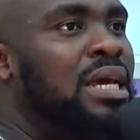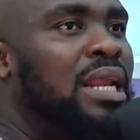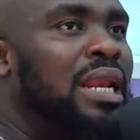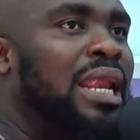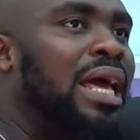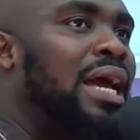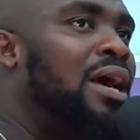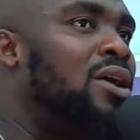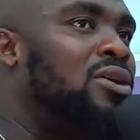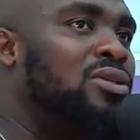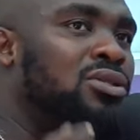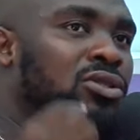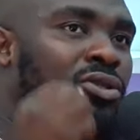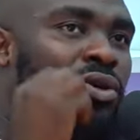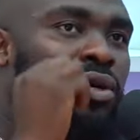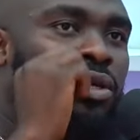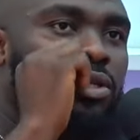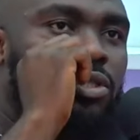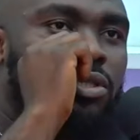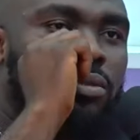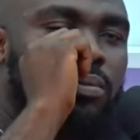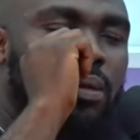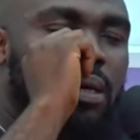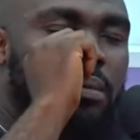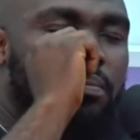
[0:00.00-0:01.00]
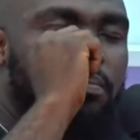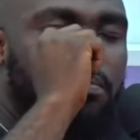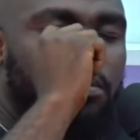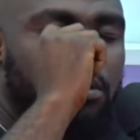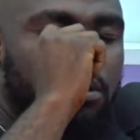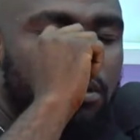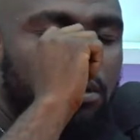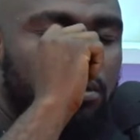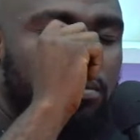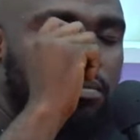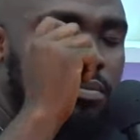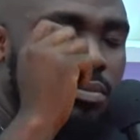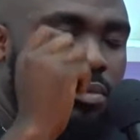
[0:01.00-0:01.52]
Like, I was talking to my,
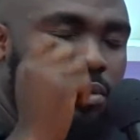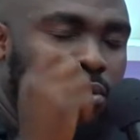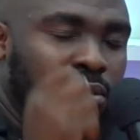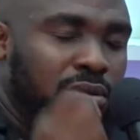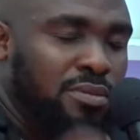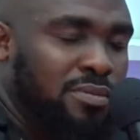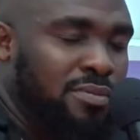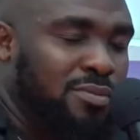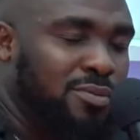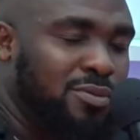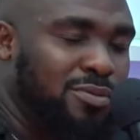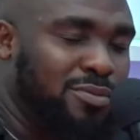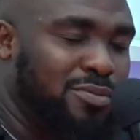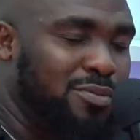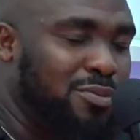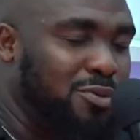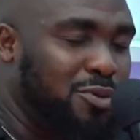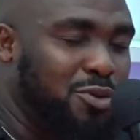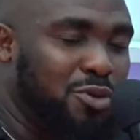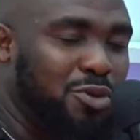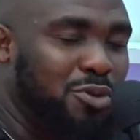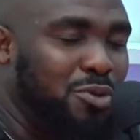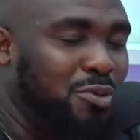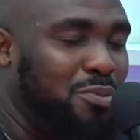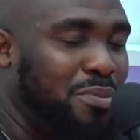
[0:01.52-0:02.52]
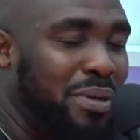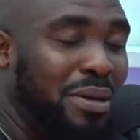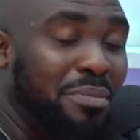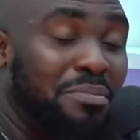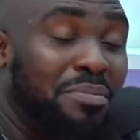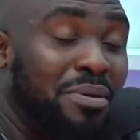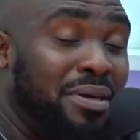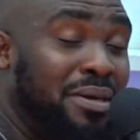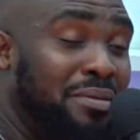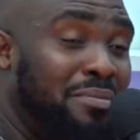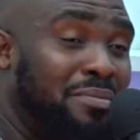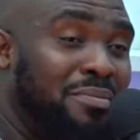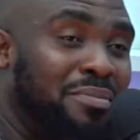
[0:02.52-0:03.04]
to, to my
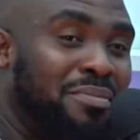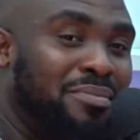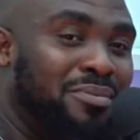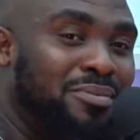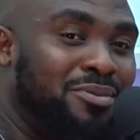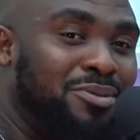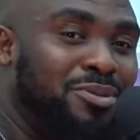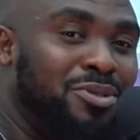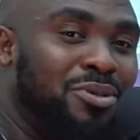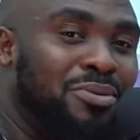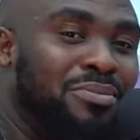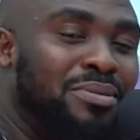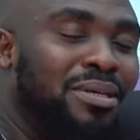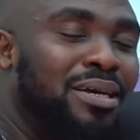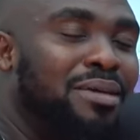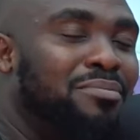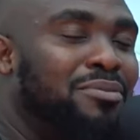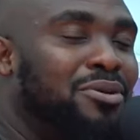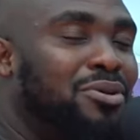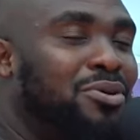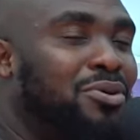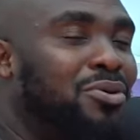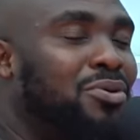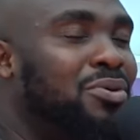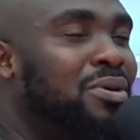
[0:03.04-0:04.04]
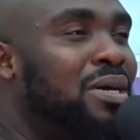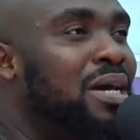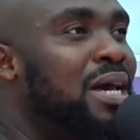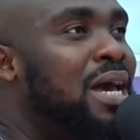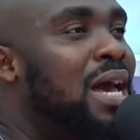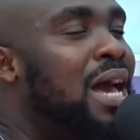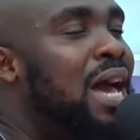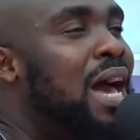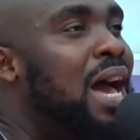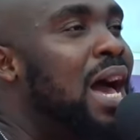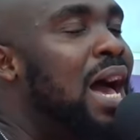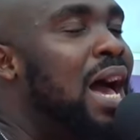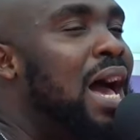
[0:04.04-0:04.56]
babe some time ago,
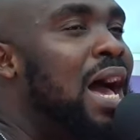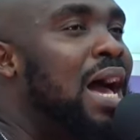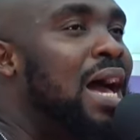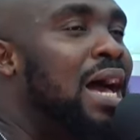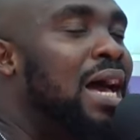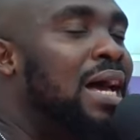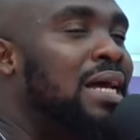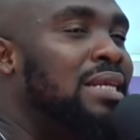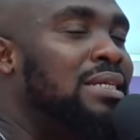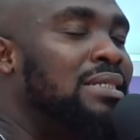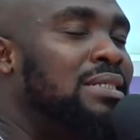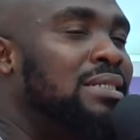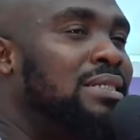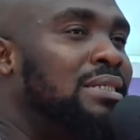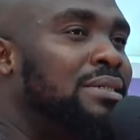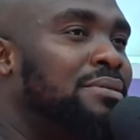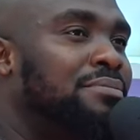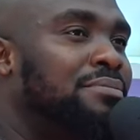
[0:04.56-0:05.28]
and